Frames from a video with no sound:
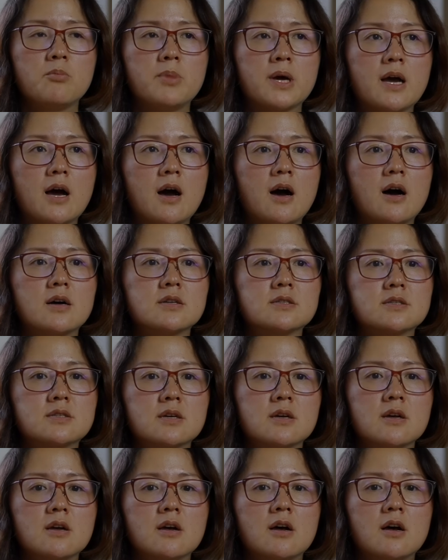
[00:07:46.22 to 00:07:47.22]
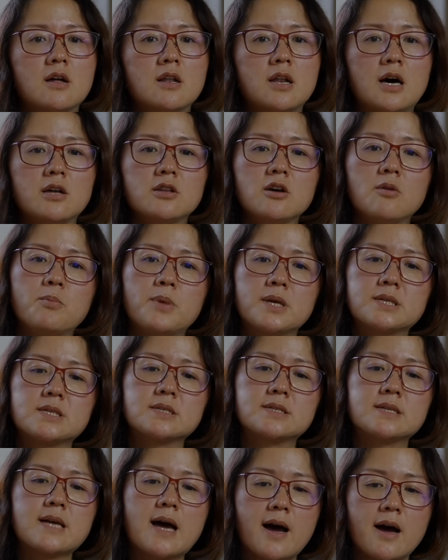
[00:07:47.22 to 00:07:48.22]
because a lot of
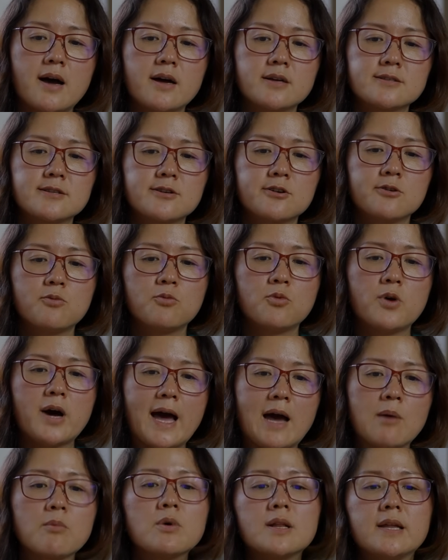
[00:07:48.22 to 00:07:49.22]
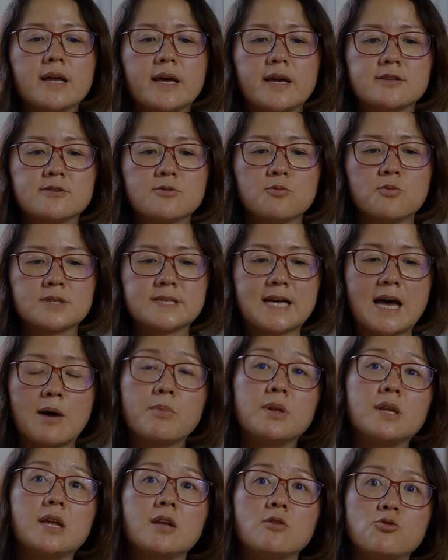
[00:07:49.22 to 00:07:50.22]
business tasks will emulate what's
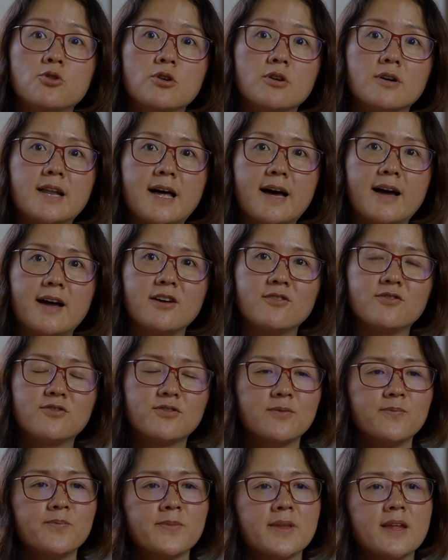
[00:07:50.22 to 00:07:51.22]
happening in real life.